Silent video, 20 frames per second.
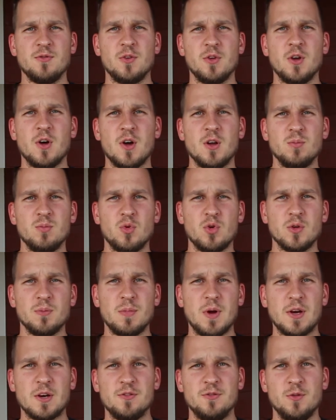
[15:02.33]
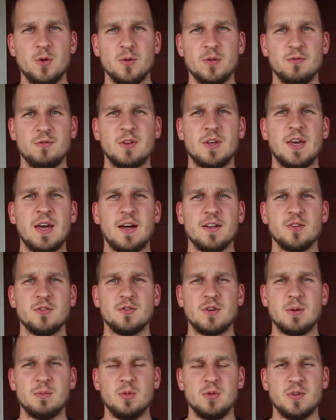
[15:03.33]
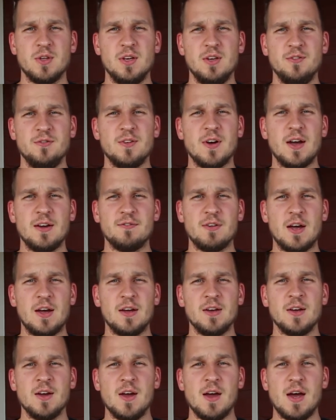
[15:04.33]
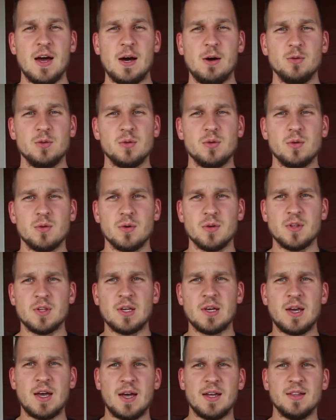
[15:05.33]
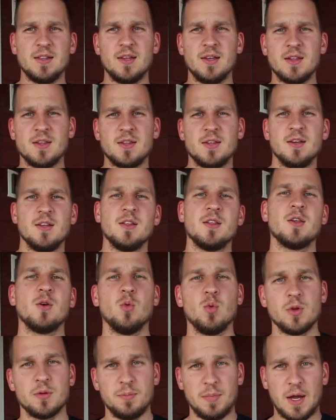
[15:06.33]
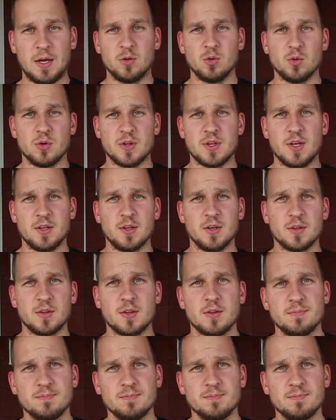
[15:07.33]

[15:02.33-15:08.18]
for the onboard microphone of the Canon Rebel T5i, outdoors, hand distance with manual settings.